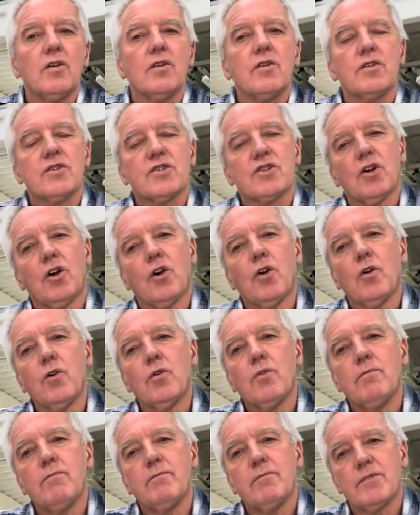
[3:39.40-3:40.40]

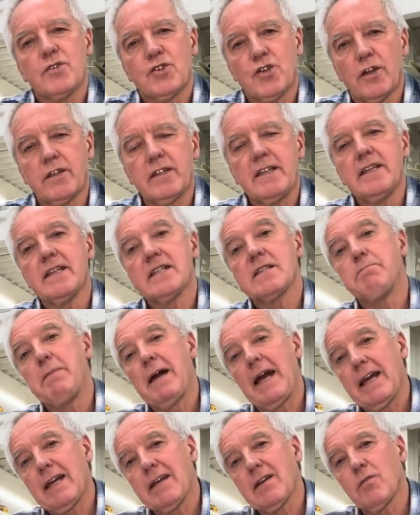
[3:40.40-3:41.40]
So 30 years
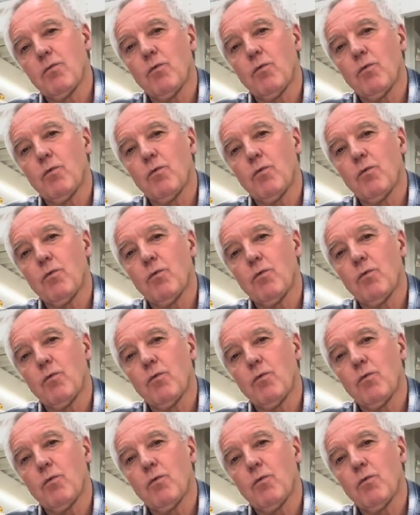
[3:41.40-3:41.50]
back,